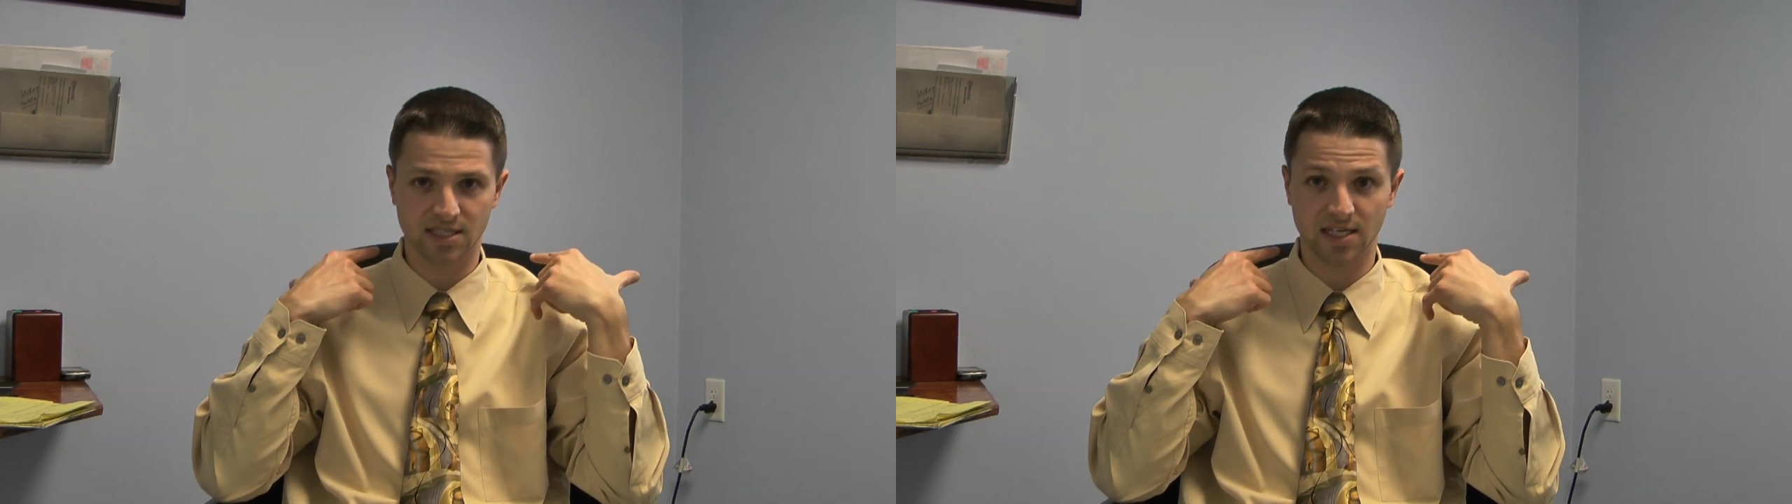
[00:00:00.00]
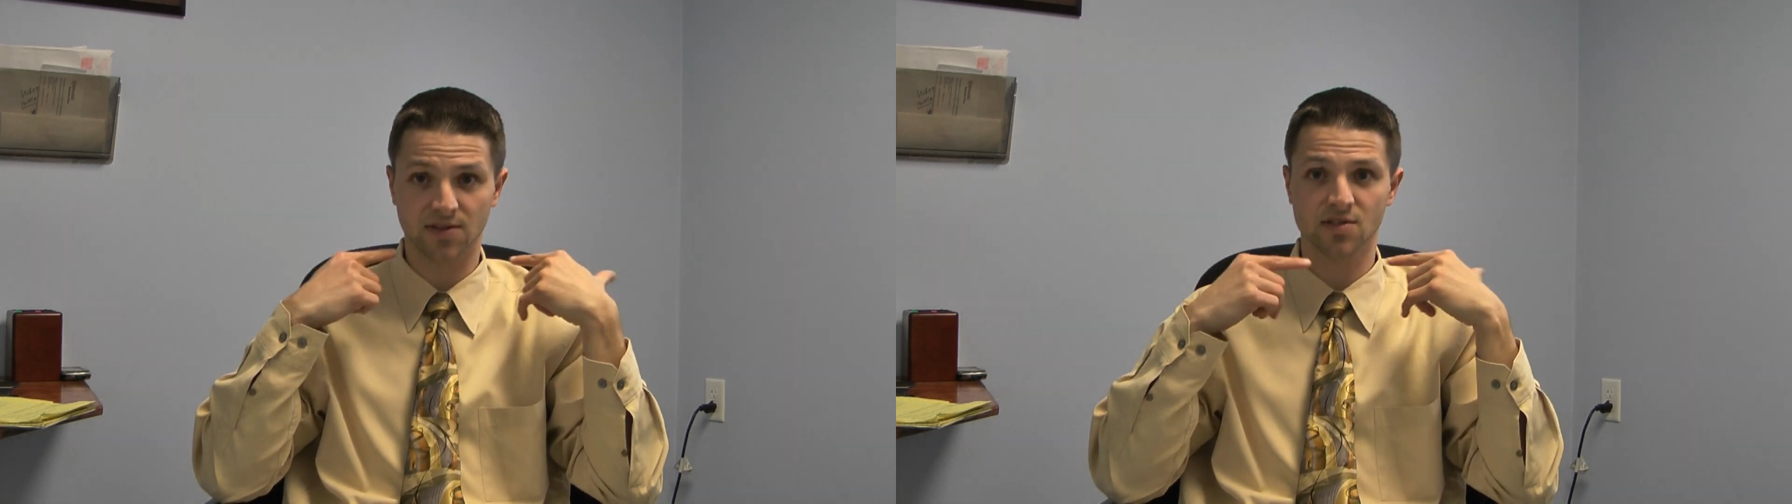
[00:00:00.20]

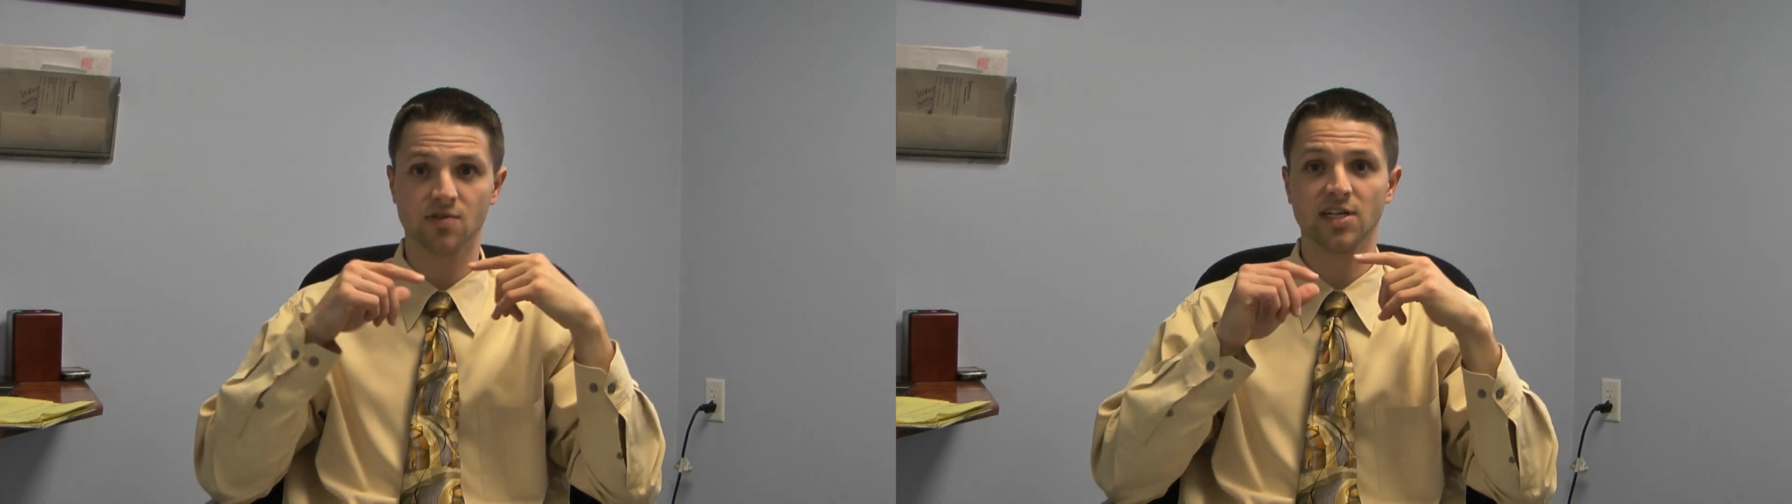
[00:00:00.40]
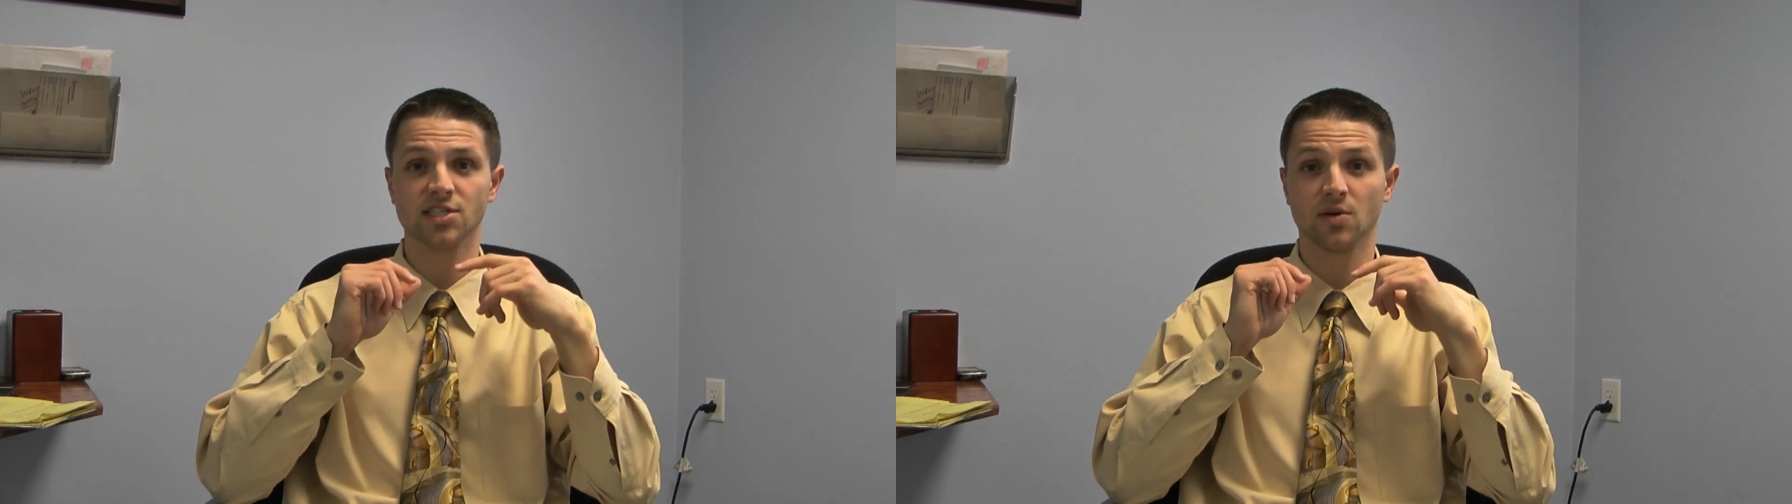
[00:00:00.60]
to get the
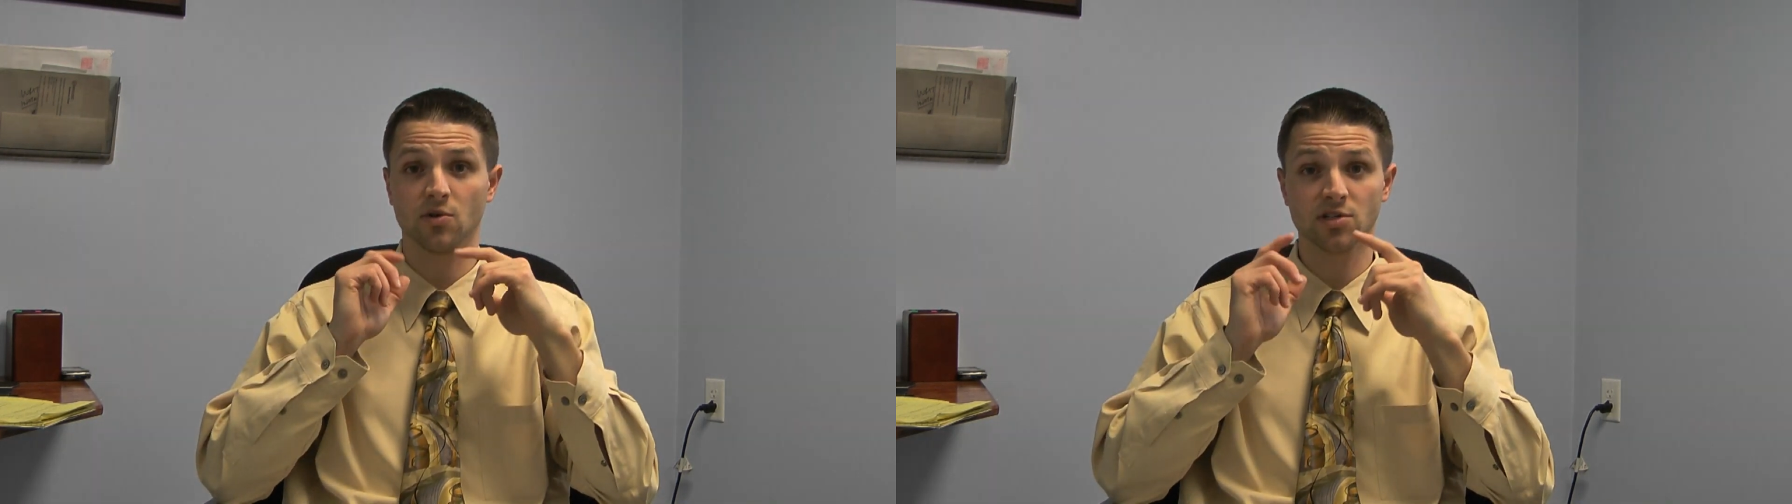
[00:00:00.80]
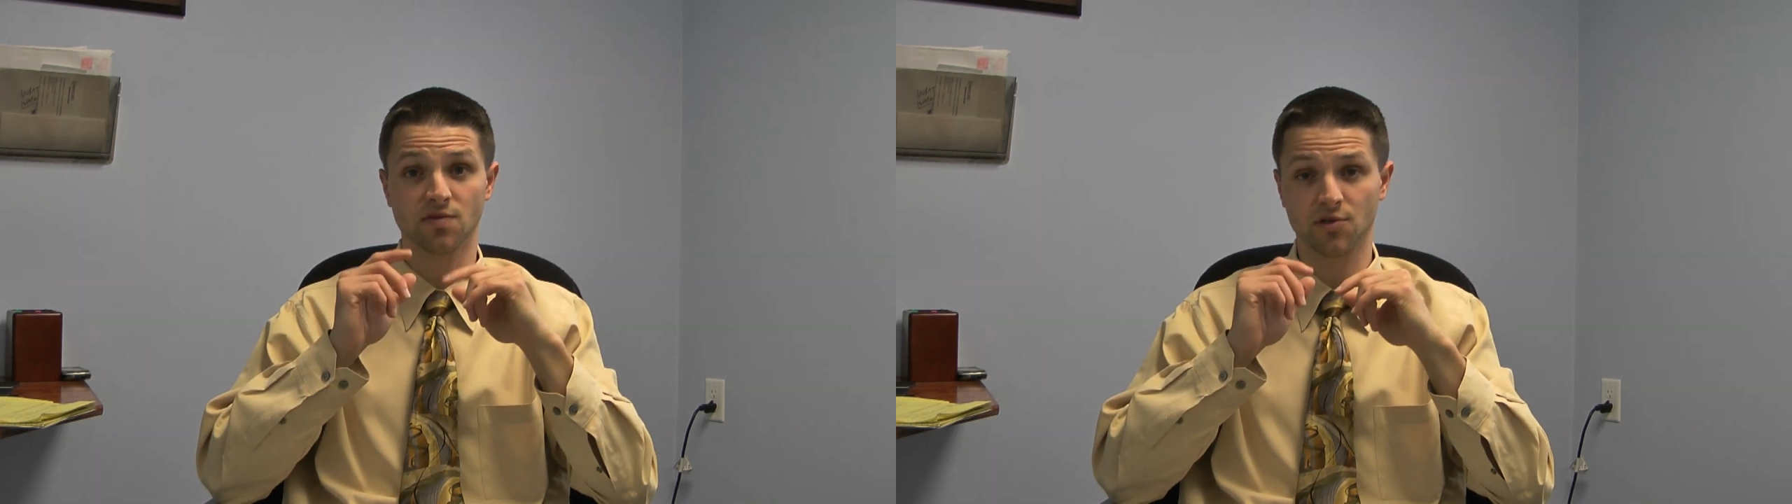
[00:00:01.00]
stretch that
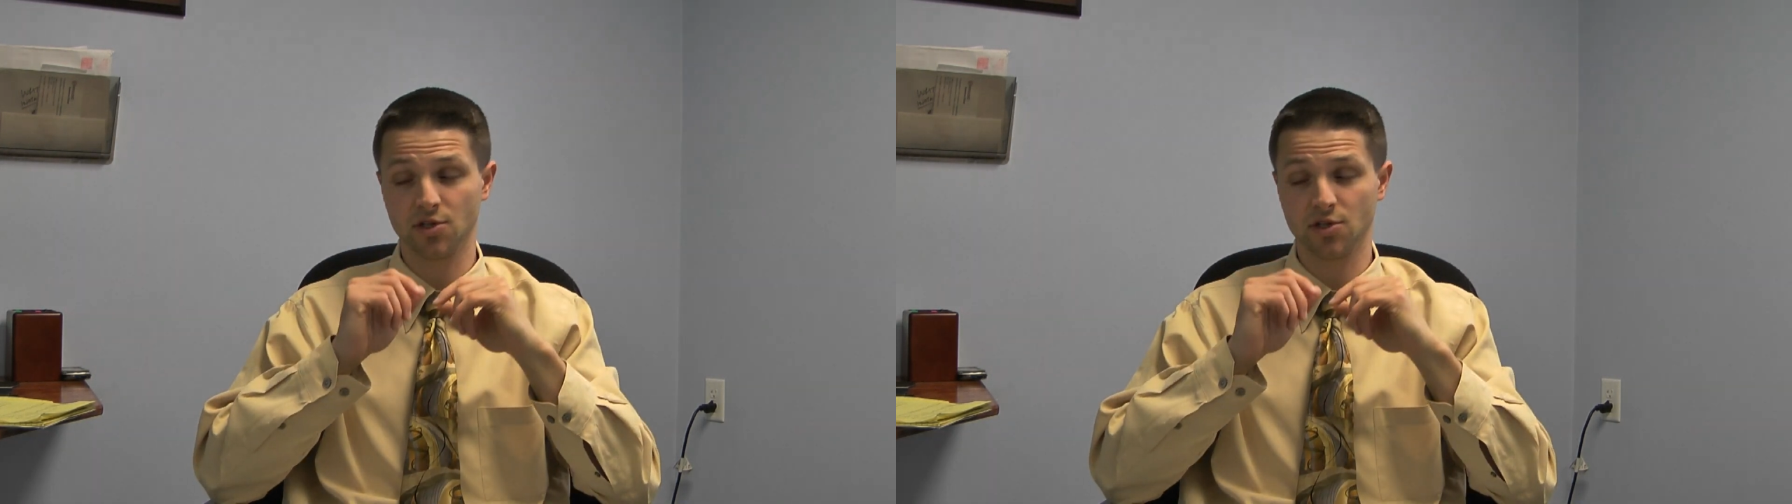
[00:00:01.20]
works for